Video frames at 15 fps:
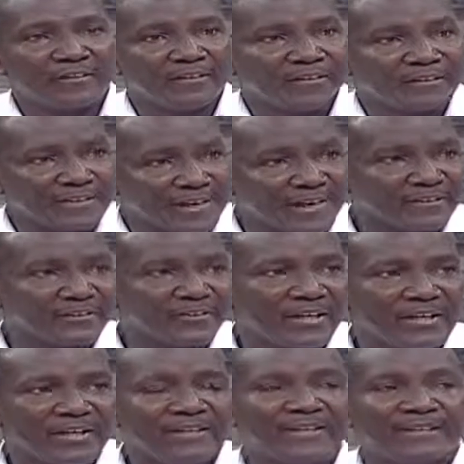
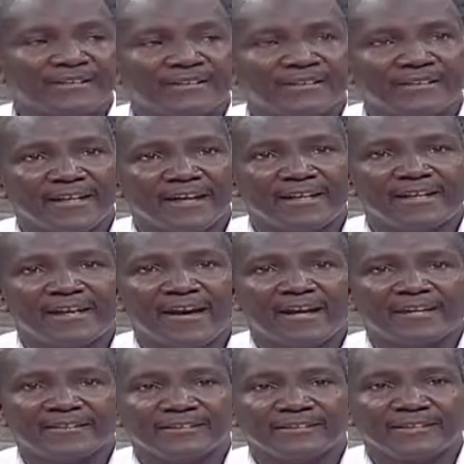internationally there's then
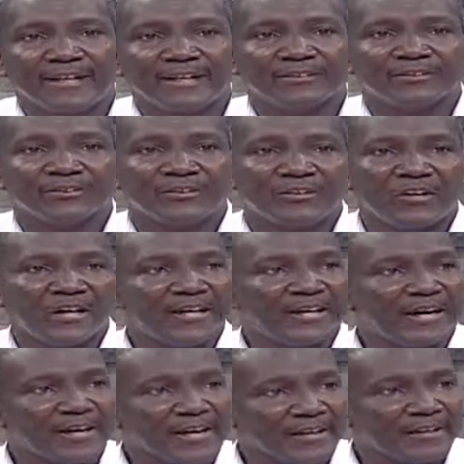a discussion and
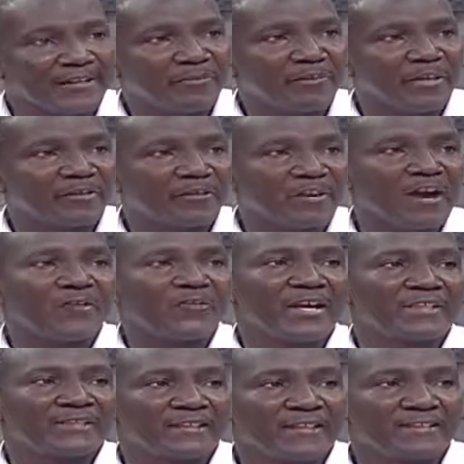an agreement on how we
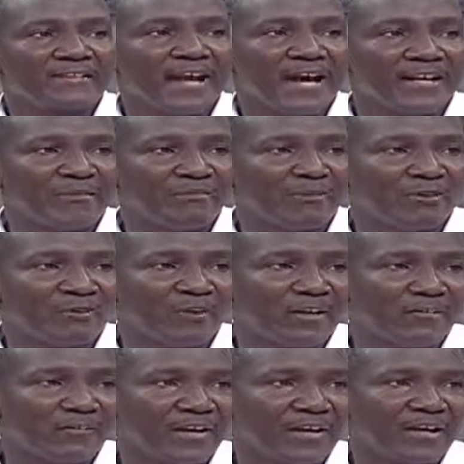assess animal
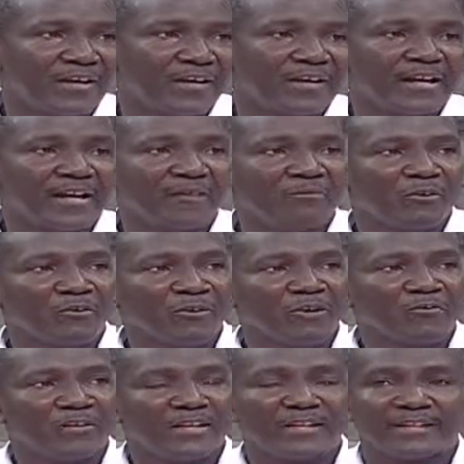welfare. And animal
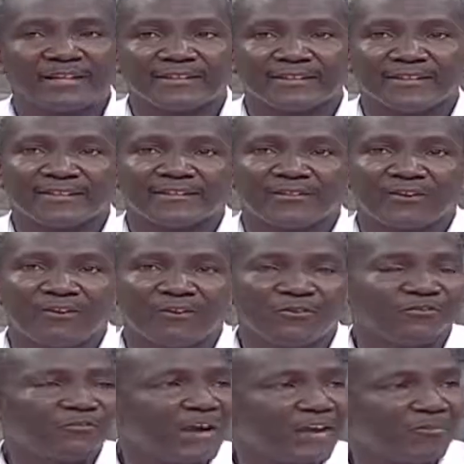welfare is assessed
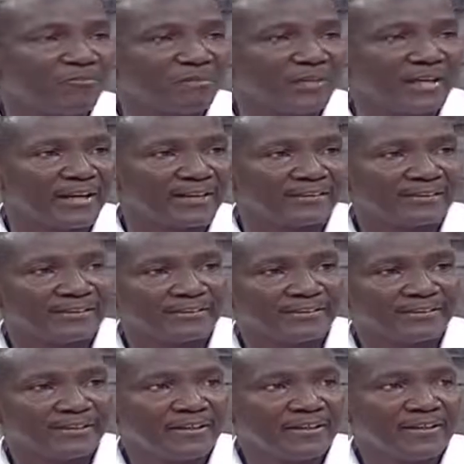on 5 pillars.
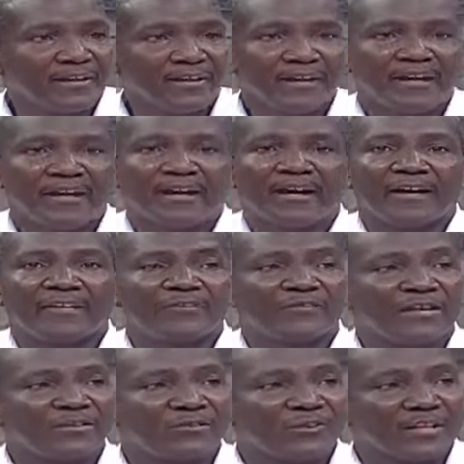Okay. The
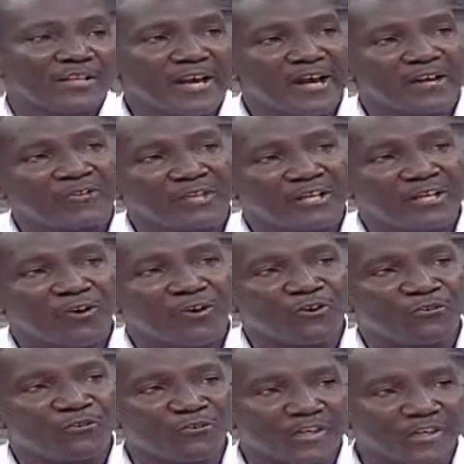first one, they're actually
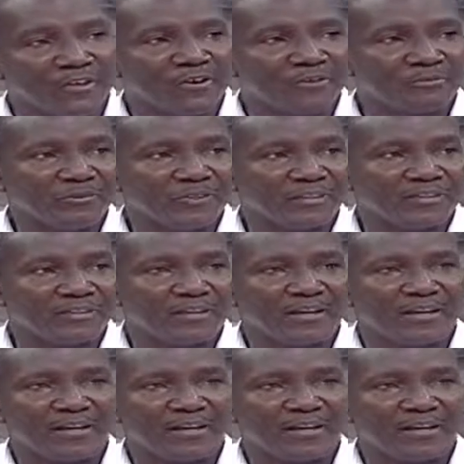called freedoms,